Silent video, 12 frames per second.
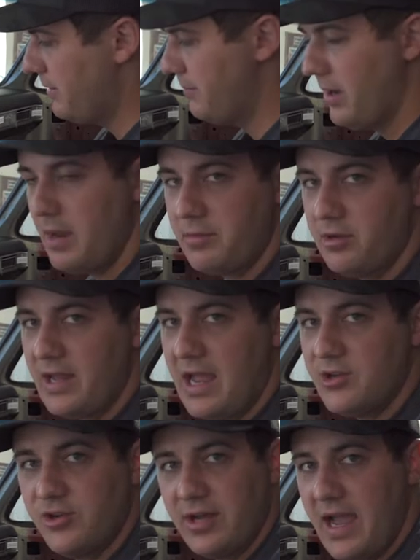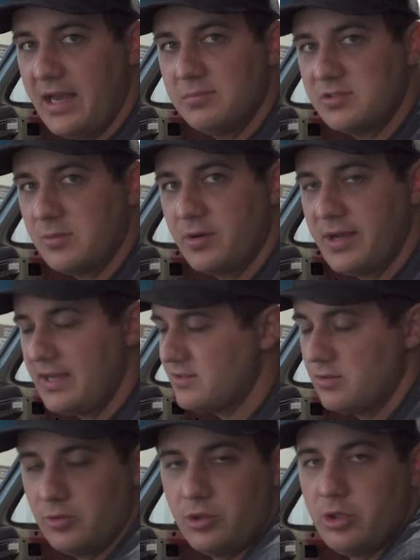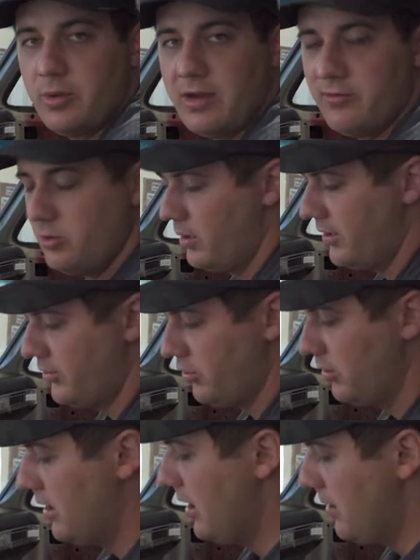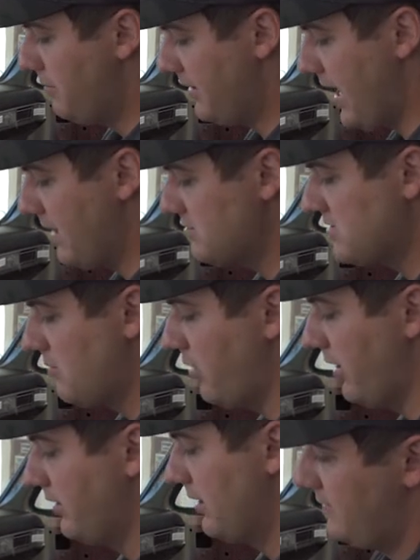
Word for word: on the bottom of your dash. You can hide them somewhere nice. Do whatever you want to do, but hide them somewhere.